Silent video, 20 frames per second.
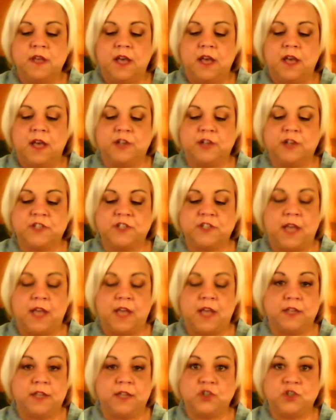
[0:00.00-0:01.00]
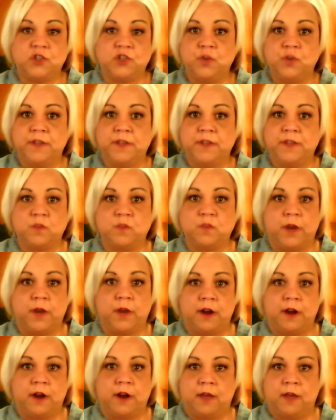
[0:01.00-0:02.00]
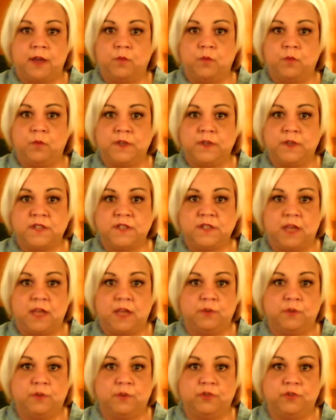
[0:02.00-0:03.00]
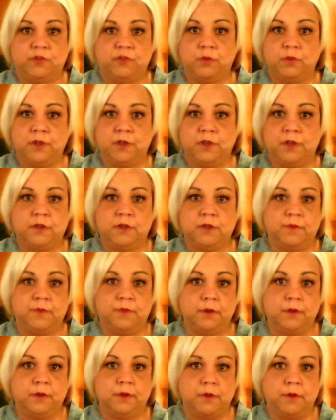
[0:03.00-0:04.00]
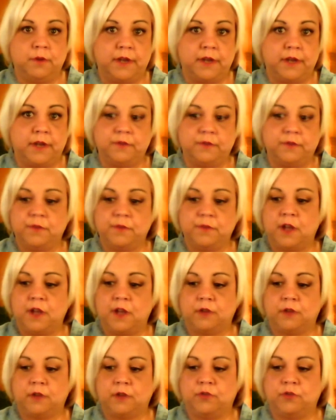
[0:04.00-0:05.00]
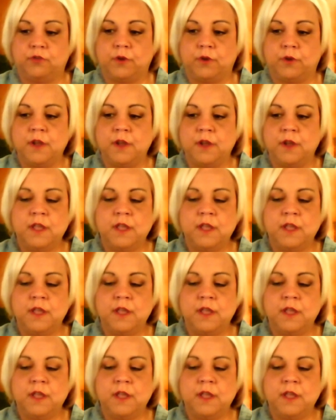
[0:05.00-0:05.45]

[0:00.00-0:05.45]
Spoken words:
I get 2 weeks wear out of one set, which is really good for glue-on nails from the dollar store.